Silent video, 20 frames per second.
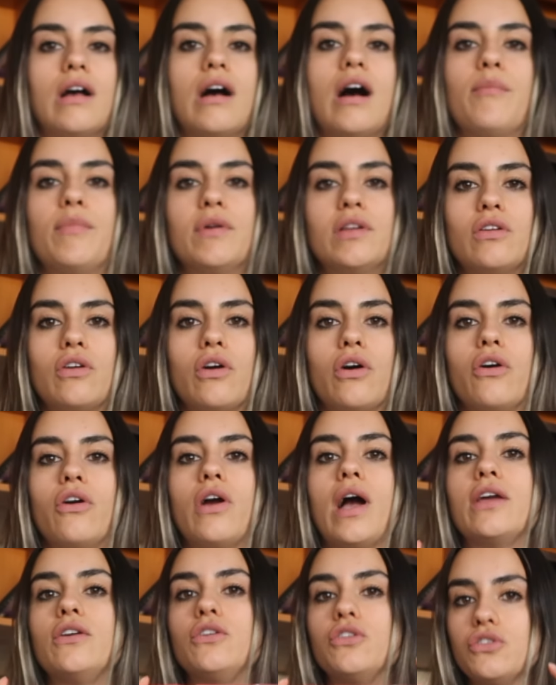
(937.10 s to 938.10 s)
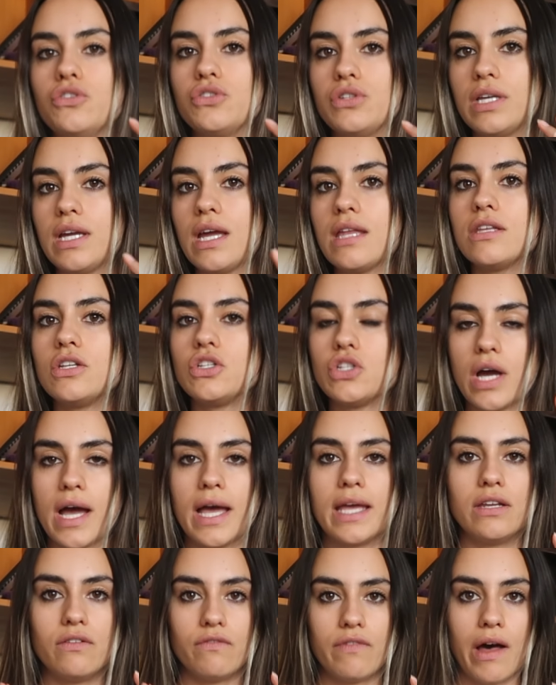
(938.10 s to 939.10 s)
Up and Go, I usually get the
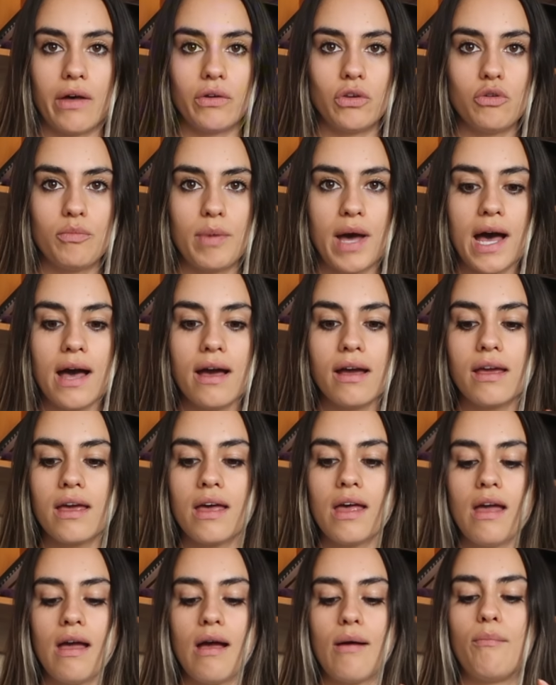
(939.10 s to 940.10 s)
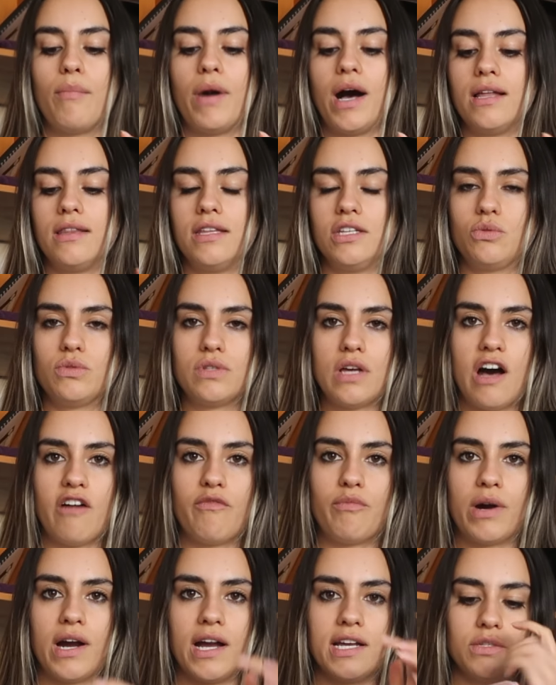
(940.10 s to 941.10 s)
giant value pack, but this was
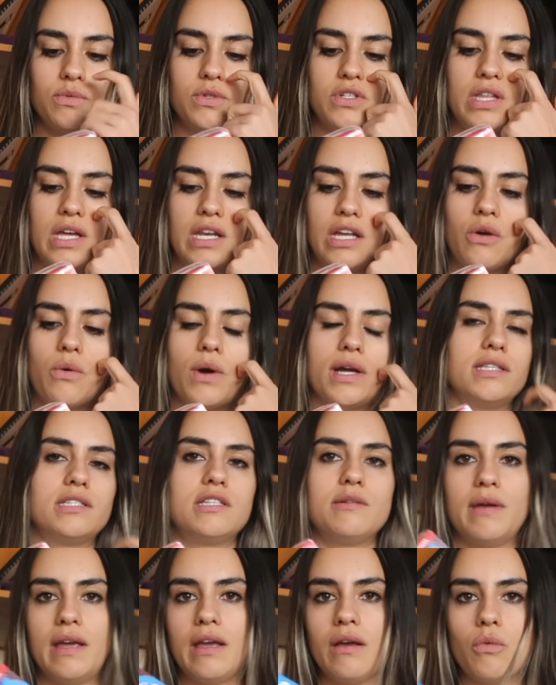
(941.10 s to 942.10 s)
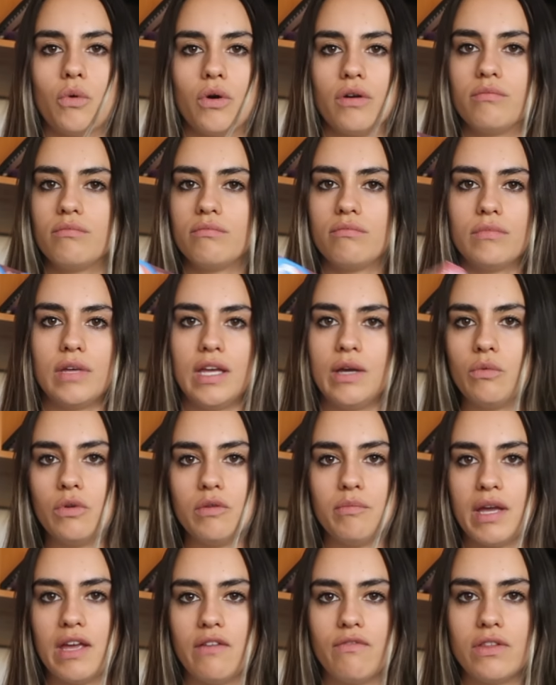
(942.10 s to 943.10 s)
half price, which then equates to being what it
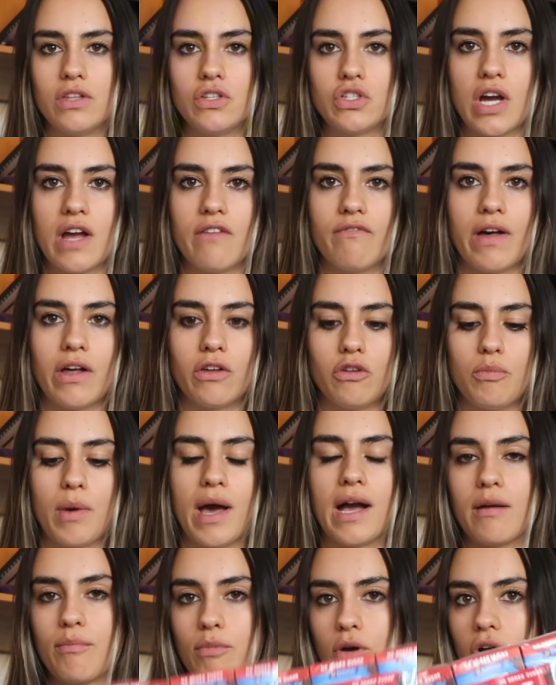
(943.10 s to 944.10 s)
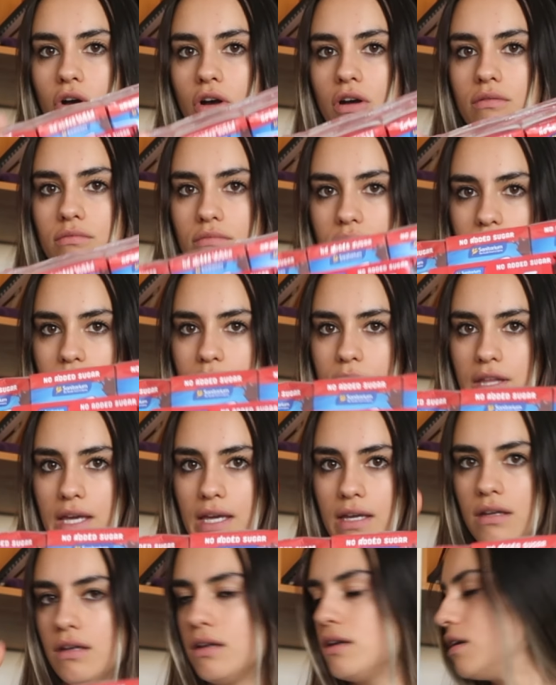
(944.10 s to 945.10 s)
would be for the giant value pack per
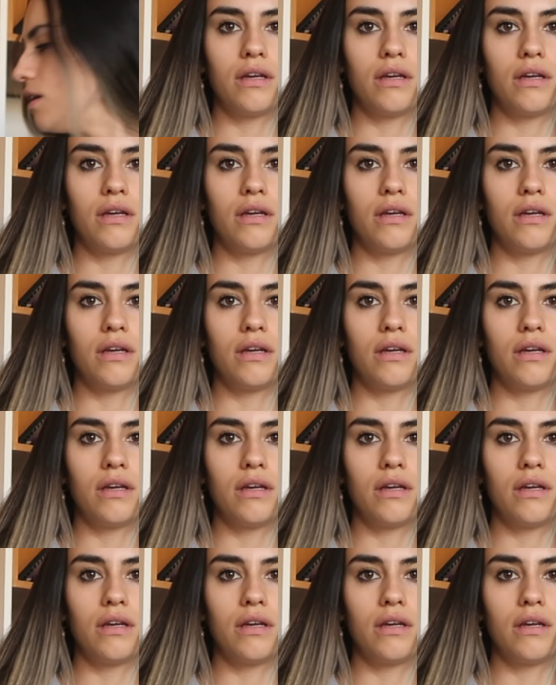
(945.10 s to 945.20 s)
thing.